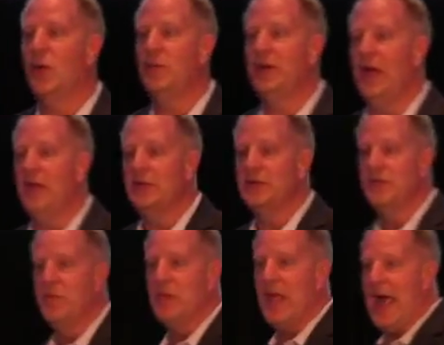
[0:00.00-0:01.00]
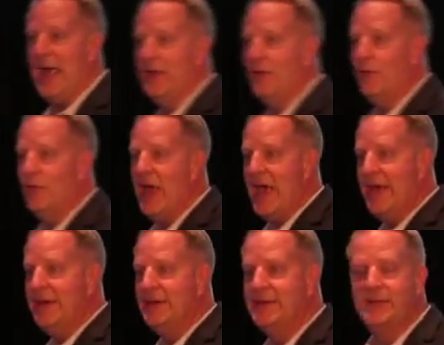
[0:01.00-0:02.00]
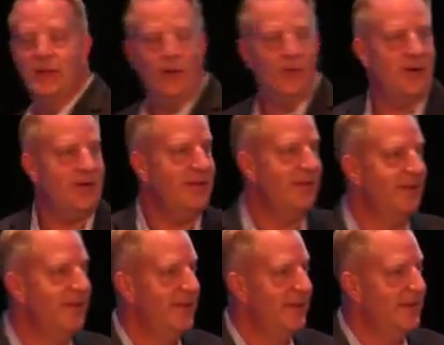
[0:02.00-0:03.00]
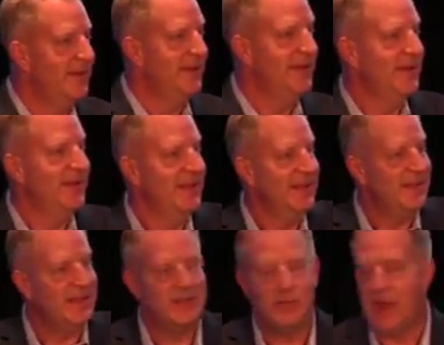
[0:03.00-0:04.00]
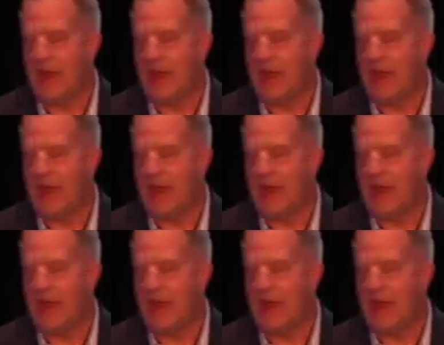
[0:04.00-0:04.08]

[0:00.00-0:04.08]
corporate colors of black and red and silver. These